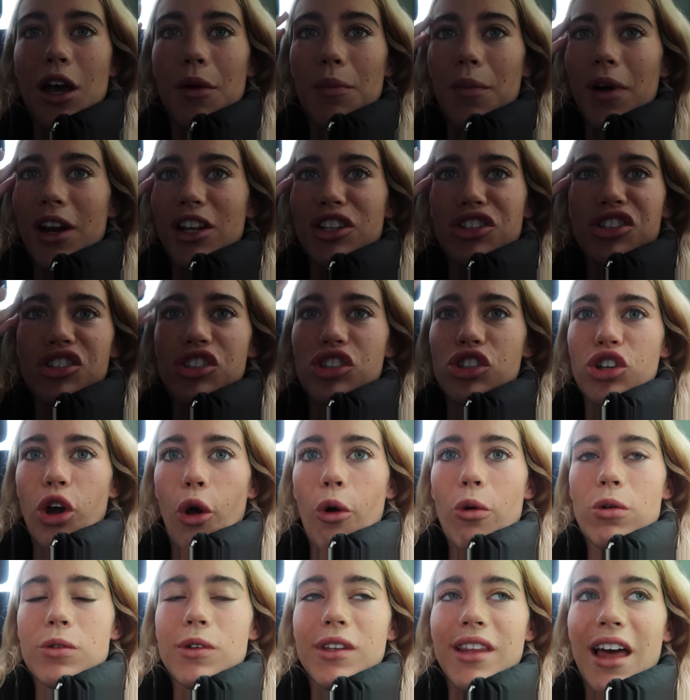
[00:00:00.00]
but it just
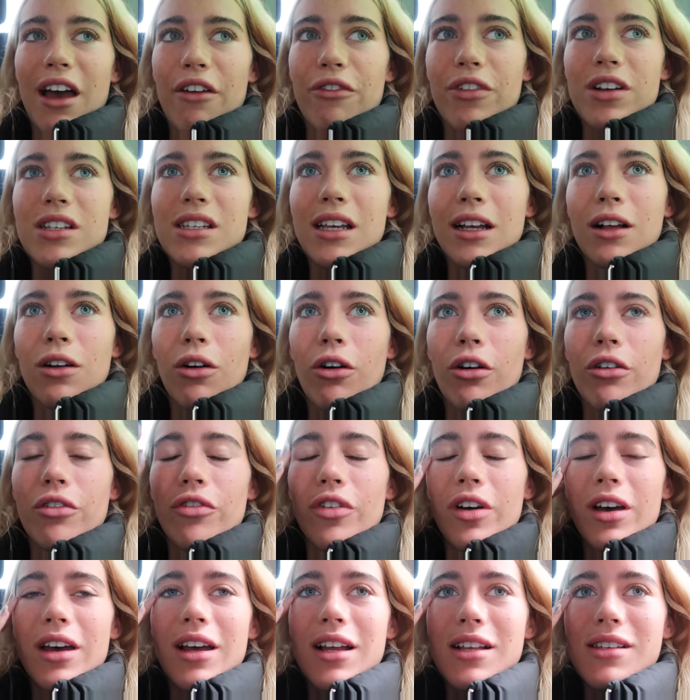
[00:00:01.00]
goes with every single outfit.